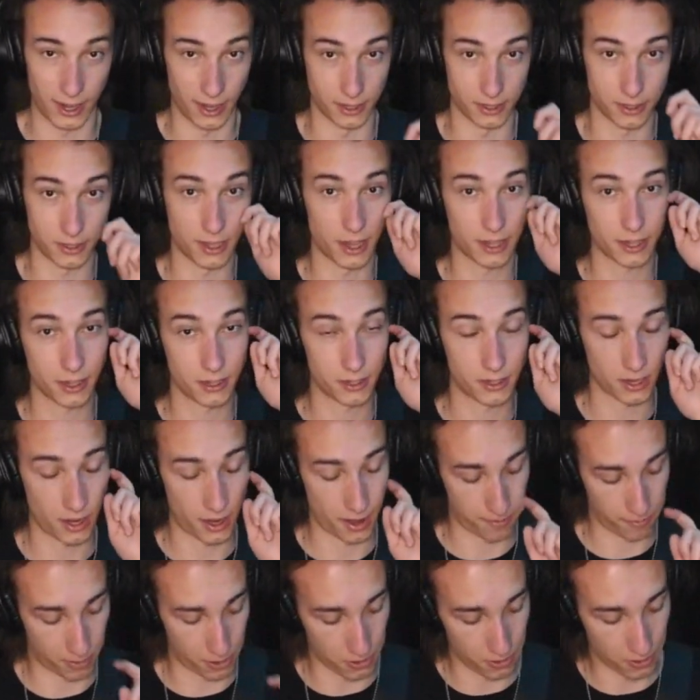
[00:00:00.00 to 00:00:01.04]
And the second
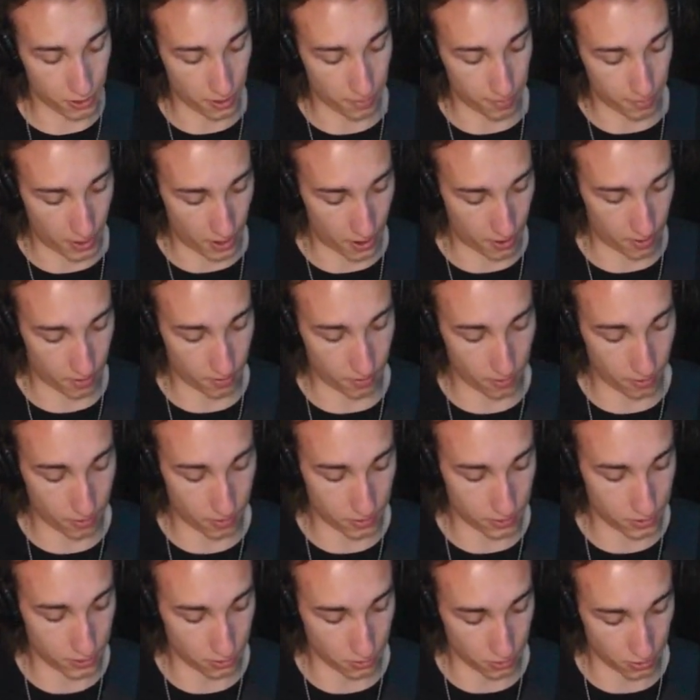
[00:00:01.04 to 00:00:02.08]
time, when you come
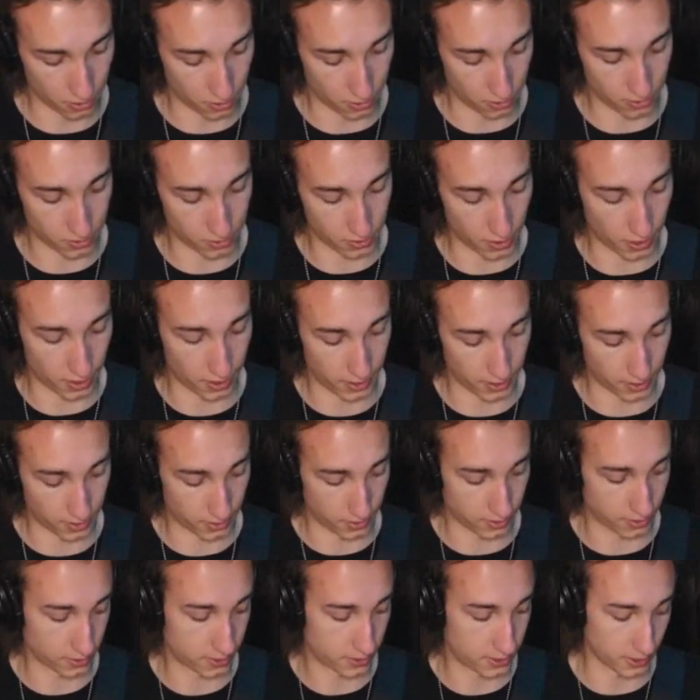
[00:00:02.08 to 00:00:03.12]
down to your
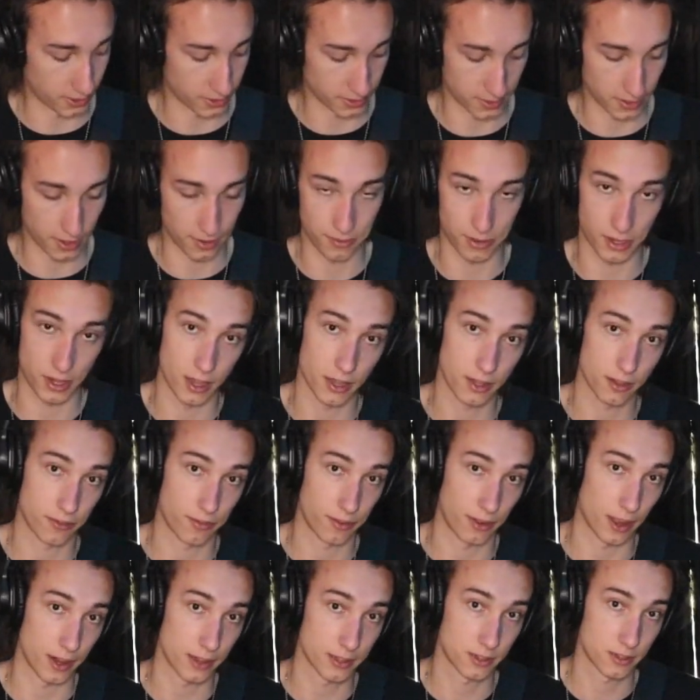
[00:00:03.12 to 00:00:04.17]
6th, 7th,
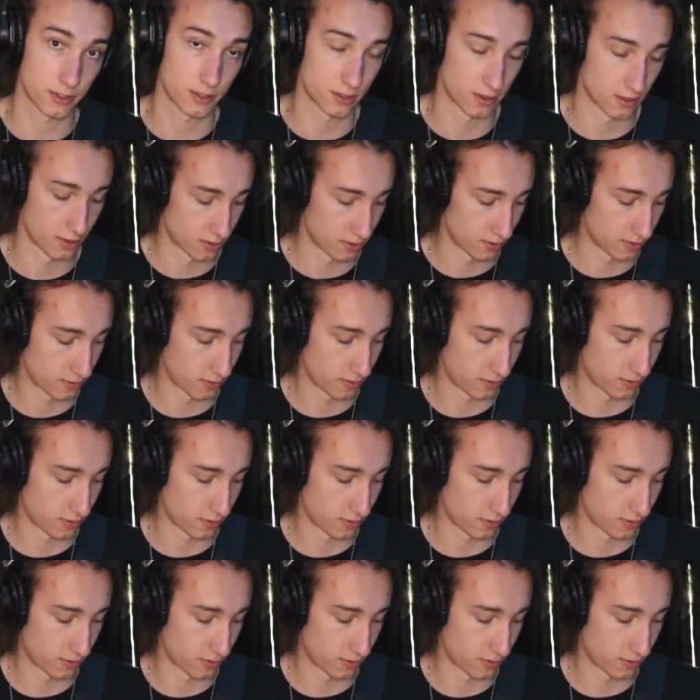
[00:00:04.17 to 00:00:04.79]
8th frets,